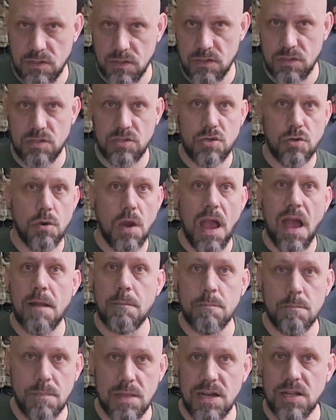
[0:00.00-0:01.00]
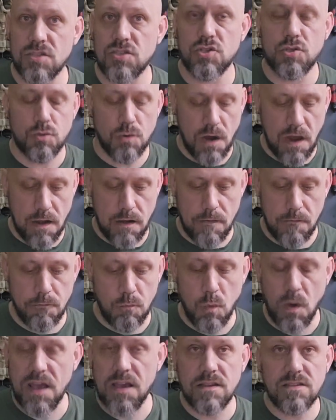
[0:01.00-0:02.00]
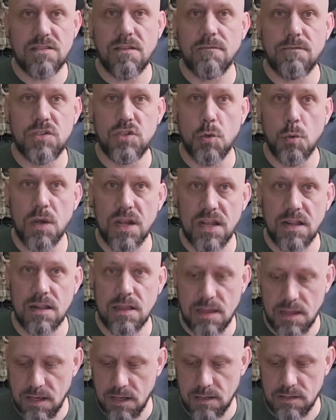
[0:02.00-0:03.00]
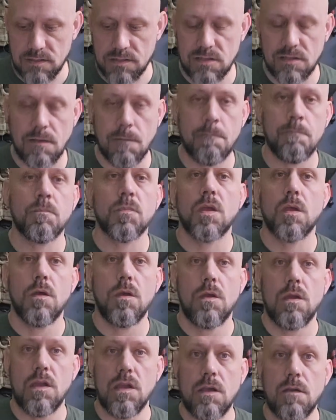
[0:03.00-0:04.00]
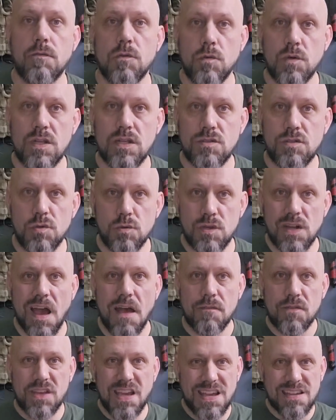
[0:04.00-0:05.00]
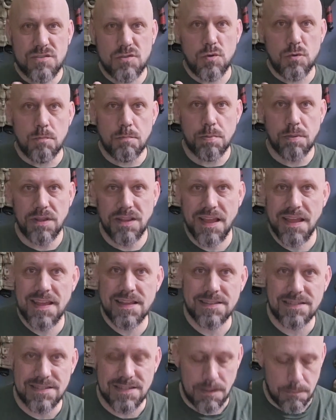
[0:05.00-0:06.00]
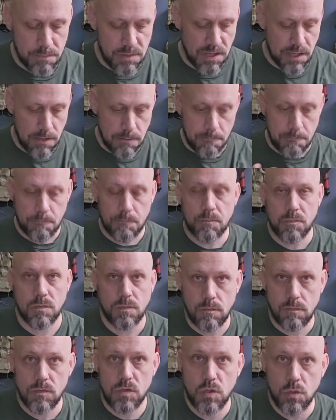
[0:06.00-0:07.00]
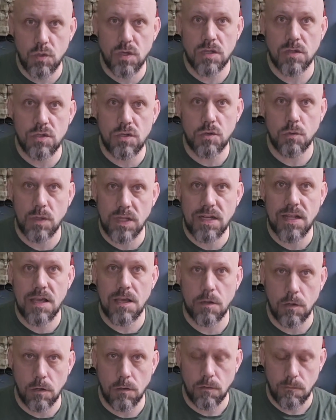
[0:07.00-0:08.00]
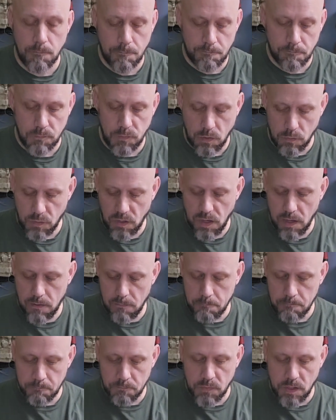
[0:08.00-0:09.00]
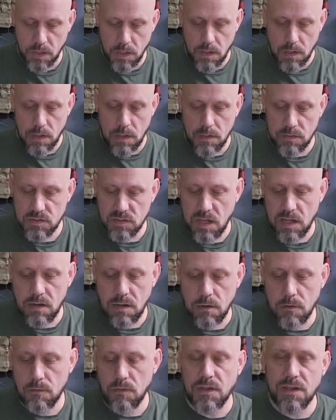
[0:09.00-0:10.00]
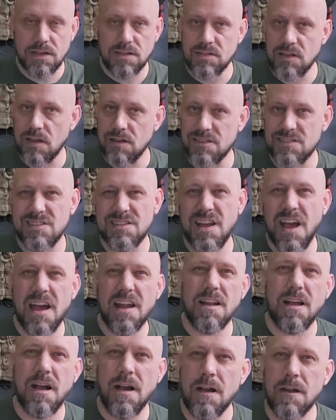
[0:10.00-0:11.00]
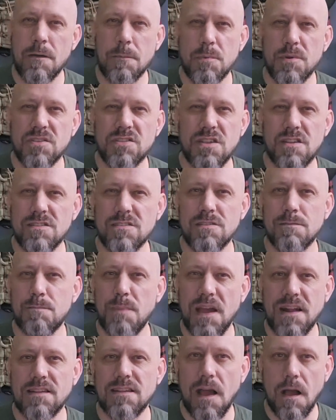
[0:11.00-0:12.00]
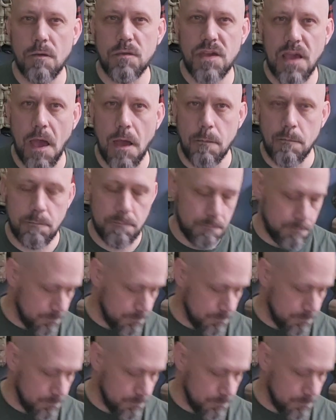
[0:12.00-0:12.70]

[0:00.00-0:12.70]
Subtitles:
This is your administrative ways of doing things. If you need to navigate to plan something, you can do it here. Okay. Inside here, like I said, it's not 100% spec'd out yet.